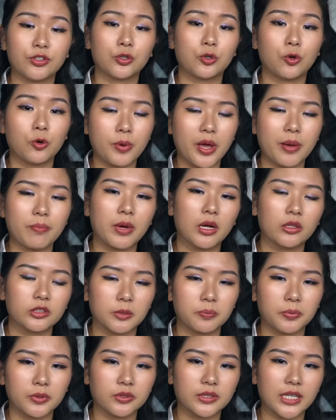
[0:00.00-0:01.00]
to go back
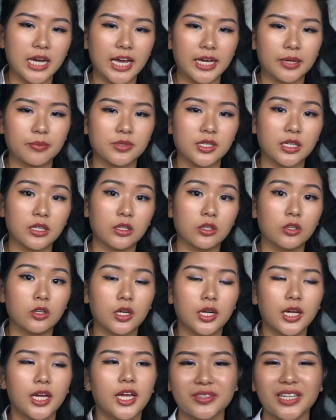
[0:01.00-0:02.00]
multiple times and
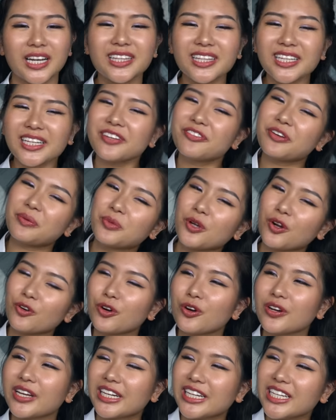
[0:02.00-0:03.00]
look. I think if I'm not
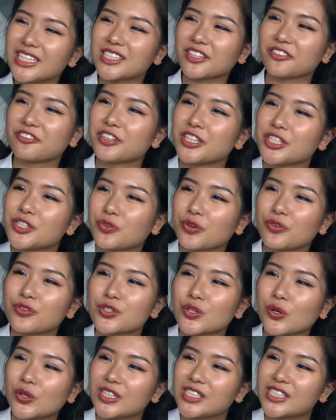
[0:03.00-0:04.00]
wrong, it is the first thrift
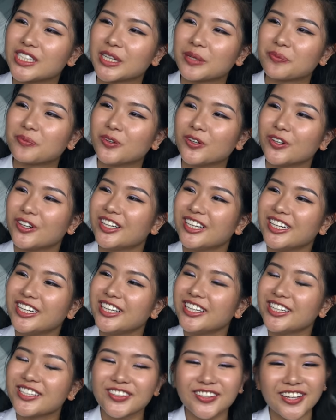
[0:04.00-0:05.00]
store in Singapore.
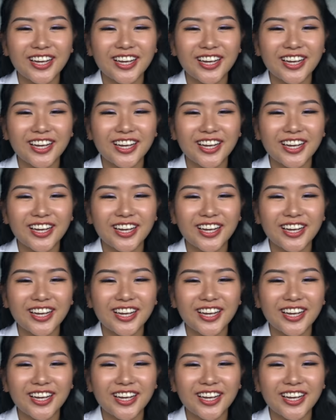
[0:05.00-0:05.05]
So